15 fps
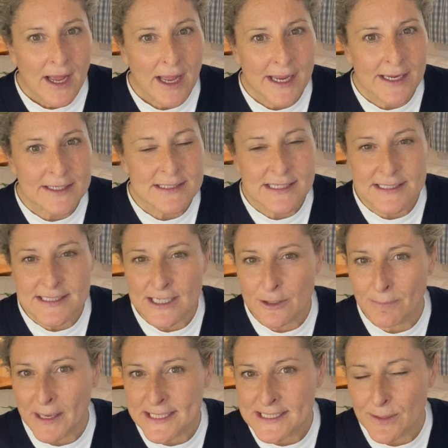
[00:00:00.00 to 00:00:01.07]
is considered
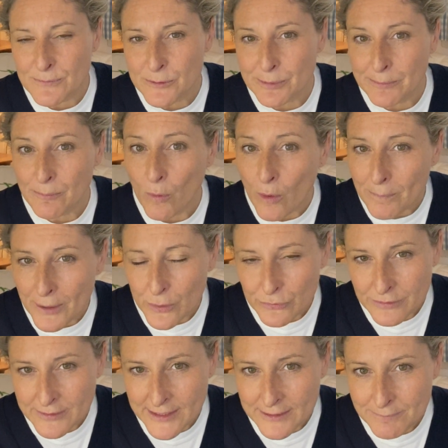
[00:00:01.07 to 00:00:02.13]
by some to be more
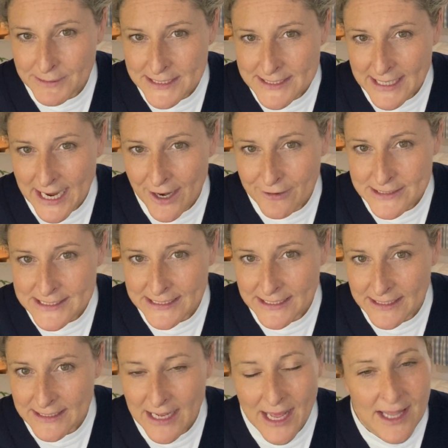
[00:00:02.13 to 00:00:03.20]
potent than beta
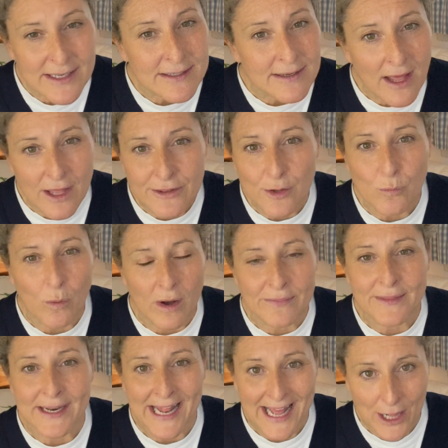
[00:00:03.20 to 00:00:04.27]
carotene, another one
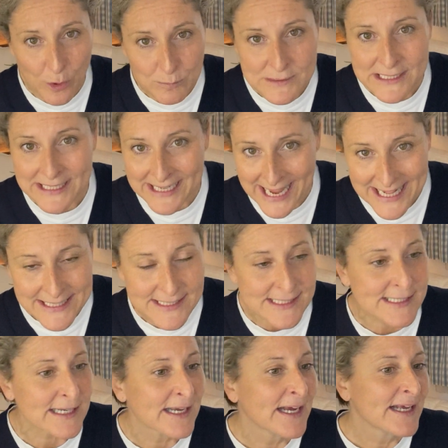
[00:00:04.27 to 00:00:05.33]
that helps
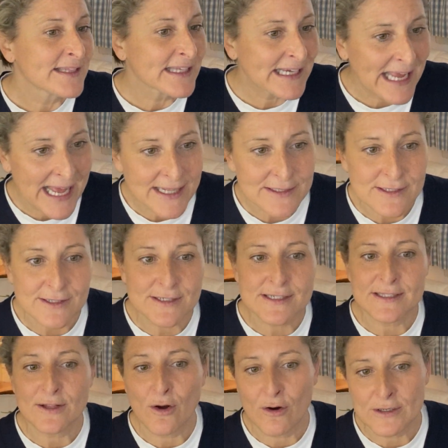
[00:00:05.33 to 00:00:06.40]
against the cancers
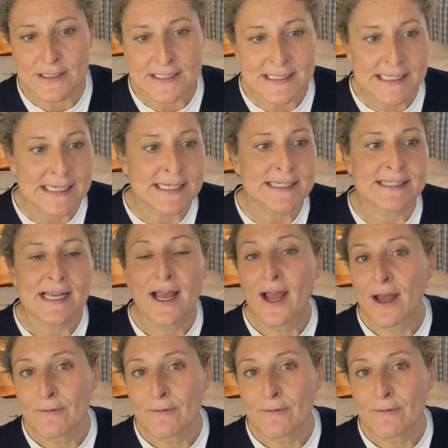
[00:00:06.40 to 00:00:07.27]
and the heart disease,